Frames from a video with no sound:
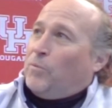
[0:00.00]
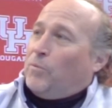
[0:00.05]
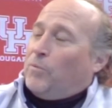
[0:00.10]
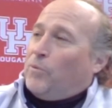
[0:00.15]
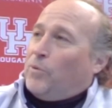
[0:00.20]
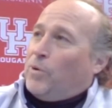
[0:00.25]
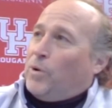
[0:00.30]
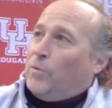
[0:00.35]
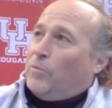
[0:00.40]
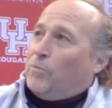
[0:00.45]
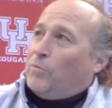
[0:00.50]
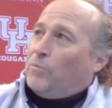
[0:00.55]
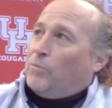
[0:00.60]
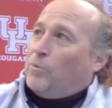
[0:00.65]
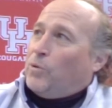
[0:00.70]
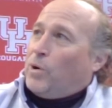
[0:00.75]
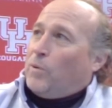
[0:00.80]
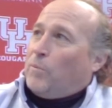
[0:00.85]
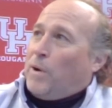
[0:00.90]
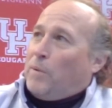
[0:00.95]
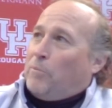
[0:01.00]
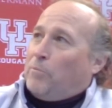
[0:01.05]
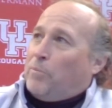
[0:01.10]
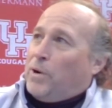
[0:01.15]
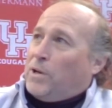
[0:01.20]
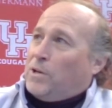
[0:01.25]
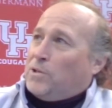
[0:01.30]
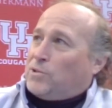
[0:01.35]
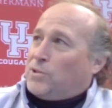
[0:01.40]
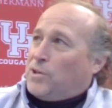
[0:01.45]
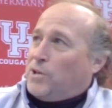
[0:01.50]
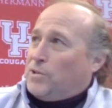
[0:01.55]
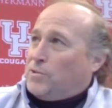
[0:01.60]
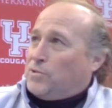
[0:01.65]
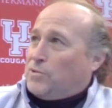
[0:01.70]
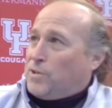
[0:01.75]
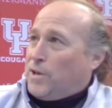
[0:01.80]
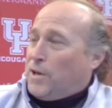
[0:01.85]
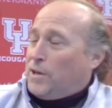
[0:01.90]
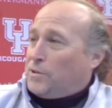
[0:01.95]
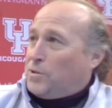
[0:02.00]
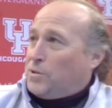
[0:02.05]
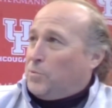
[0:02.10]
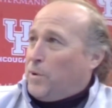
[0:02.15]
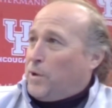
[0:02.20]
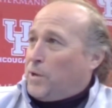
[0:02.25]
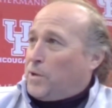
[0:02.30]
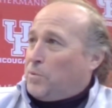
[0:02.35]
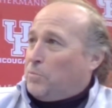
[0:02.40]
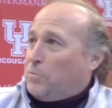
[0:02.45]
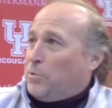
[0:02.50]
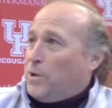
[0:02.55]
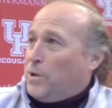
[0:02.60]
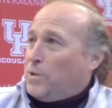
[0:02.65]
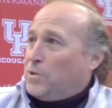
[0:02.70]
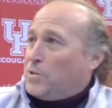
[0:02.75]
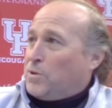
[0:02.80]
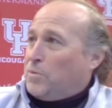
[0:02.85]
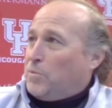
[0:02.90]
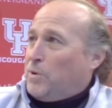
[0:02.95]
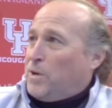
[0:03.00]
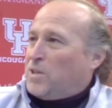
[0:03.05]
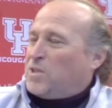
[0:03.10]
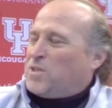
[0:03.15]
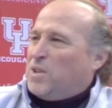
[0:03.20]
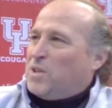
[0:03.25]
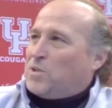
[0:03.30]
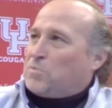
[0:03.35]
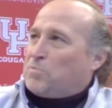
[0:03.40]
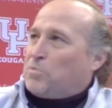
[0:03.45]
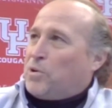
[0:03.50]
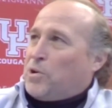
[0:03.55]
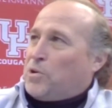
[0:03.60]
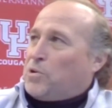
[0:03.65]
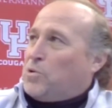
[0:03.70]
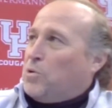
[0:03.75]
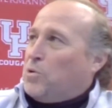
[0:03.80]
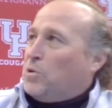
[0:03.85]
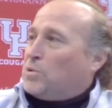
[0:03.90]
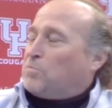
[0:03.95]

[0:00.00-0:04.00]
of my buddy's kids is out there making plays, I mean, it's pretty cool.